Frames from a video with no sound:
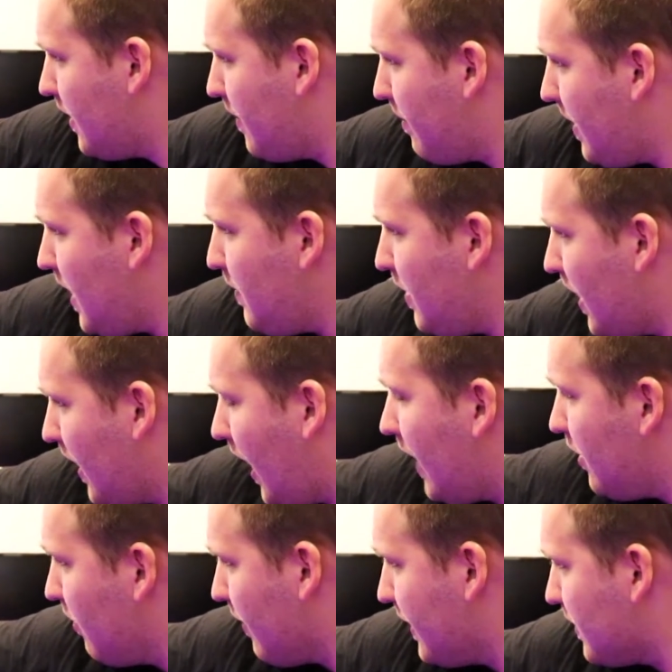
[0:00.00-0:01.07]
Maybe. I
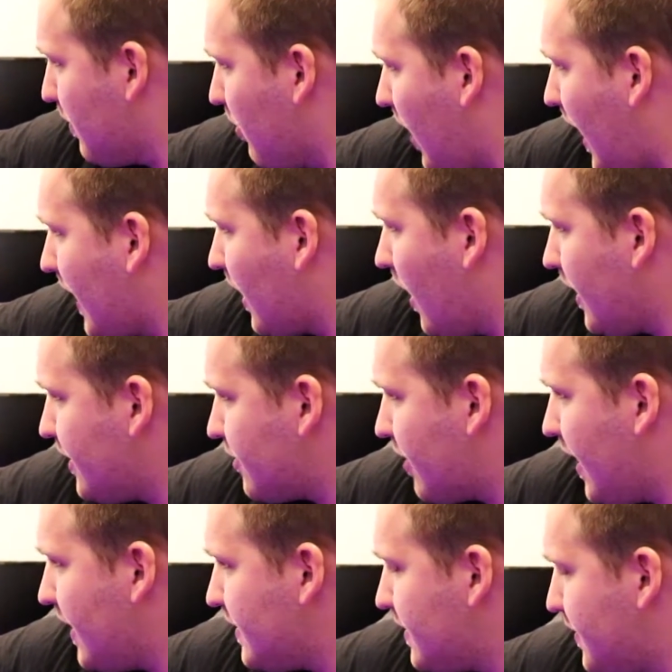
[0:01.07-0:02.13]
do like the black
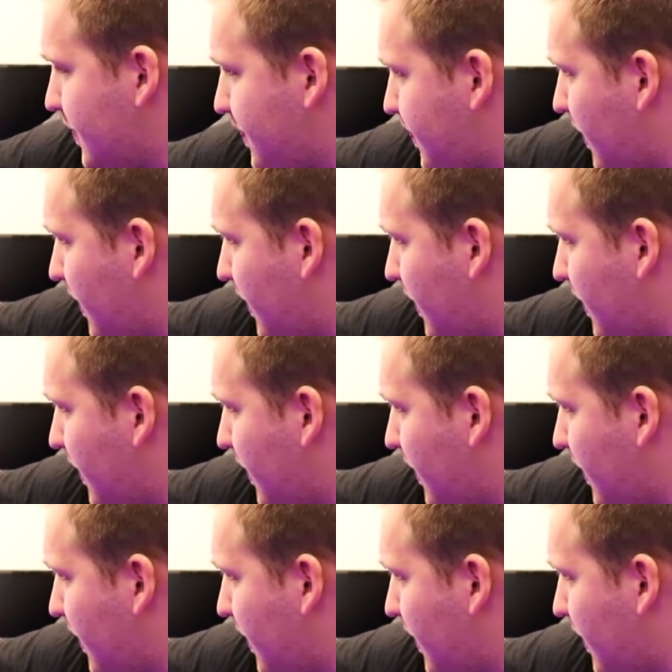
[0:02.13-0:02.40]
contrast.